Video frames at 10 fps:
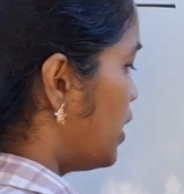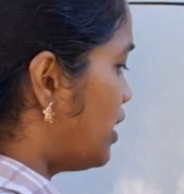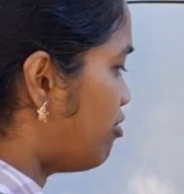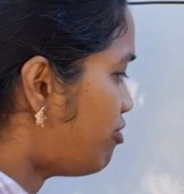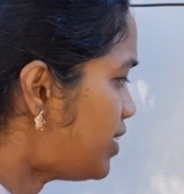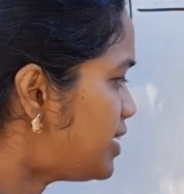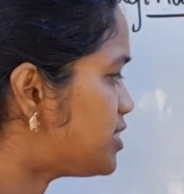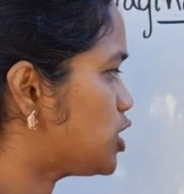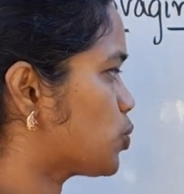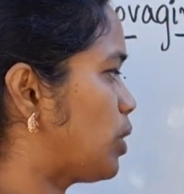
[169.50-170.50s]
If it
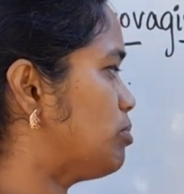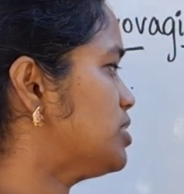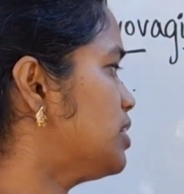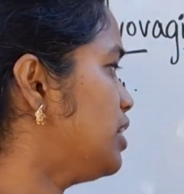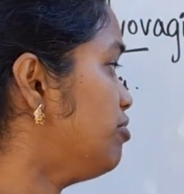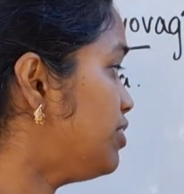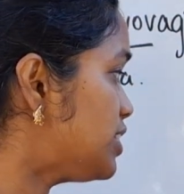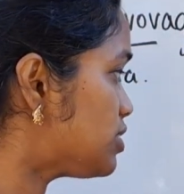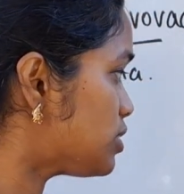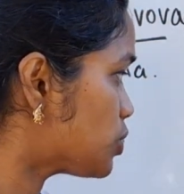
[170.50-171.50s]
is squamous
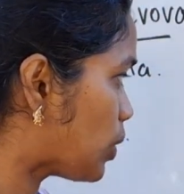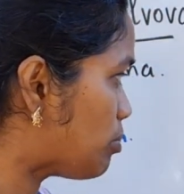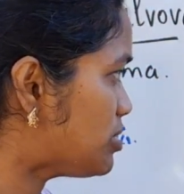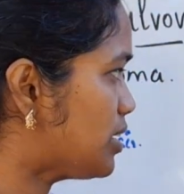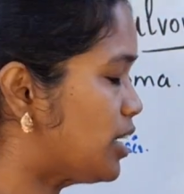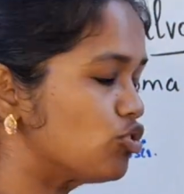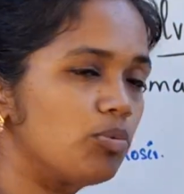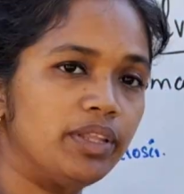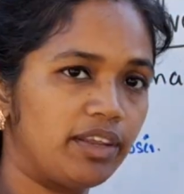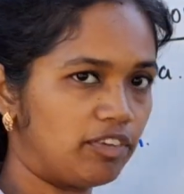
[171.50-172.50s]
cell
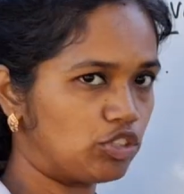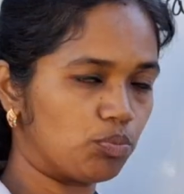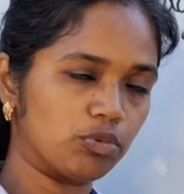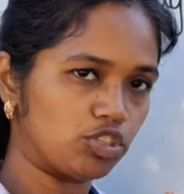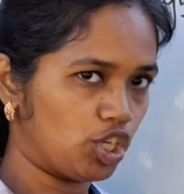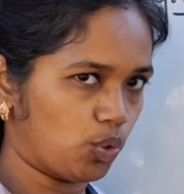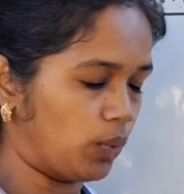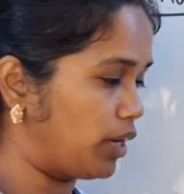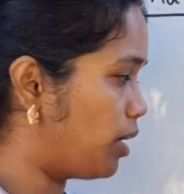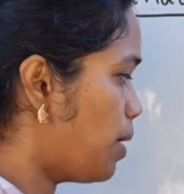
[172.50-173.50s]
carcinoma, then we should proceed
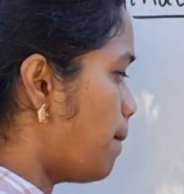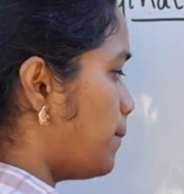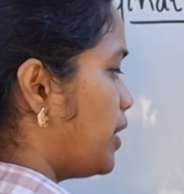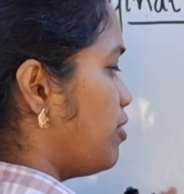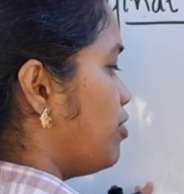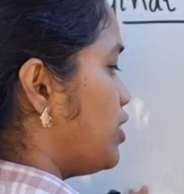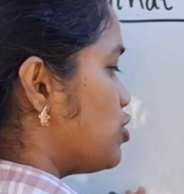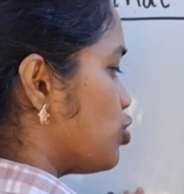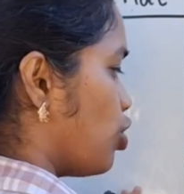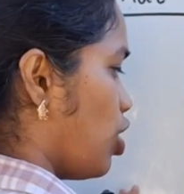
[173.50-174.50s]
to it. But if it
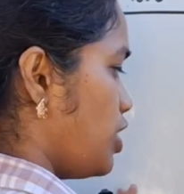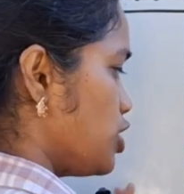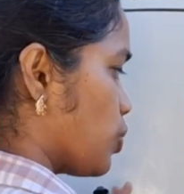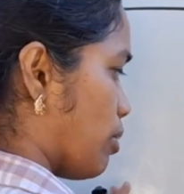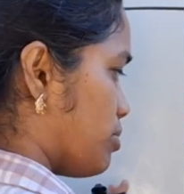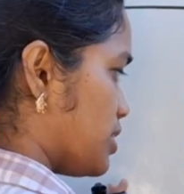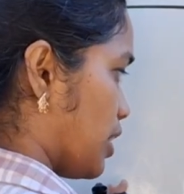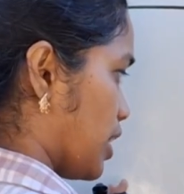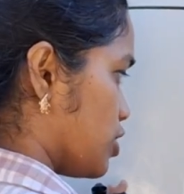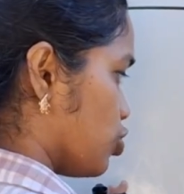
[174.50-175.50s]
is not squamous
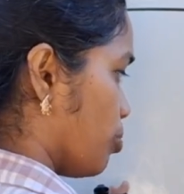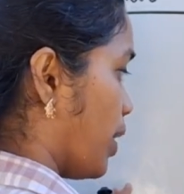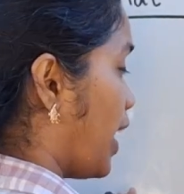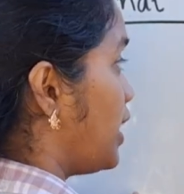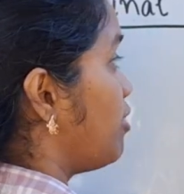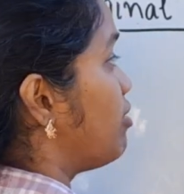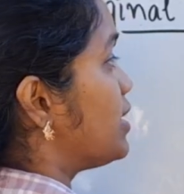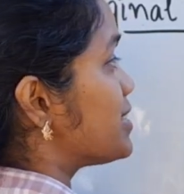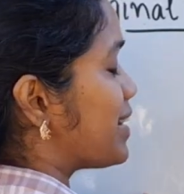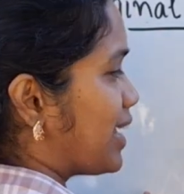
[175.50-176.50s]
cell carcinoma and if
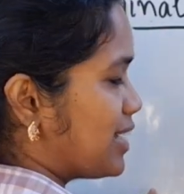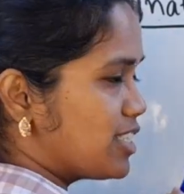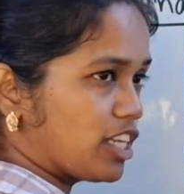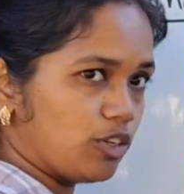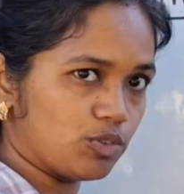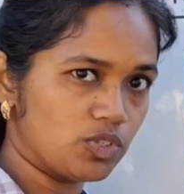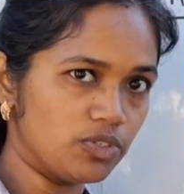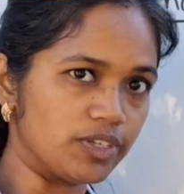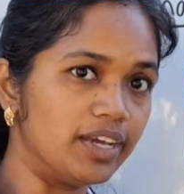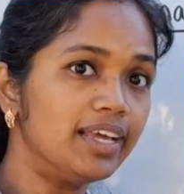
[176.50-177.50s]
it is lichen
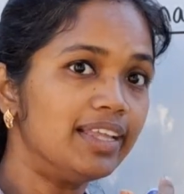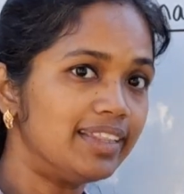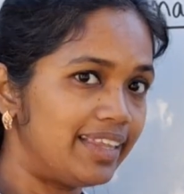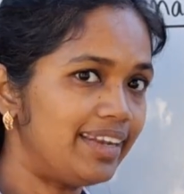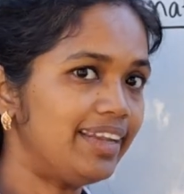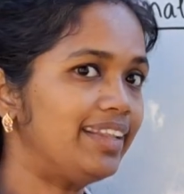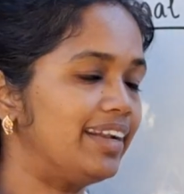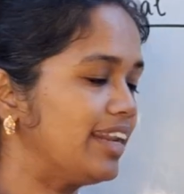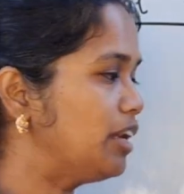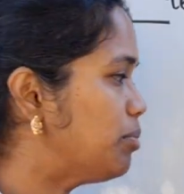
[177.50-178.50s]
sclerosis, then
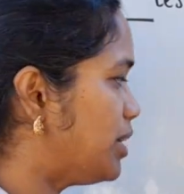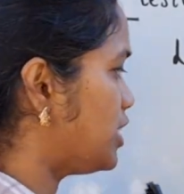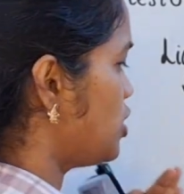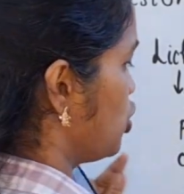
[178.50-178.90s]
the treatment is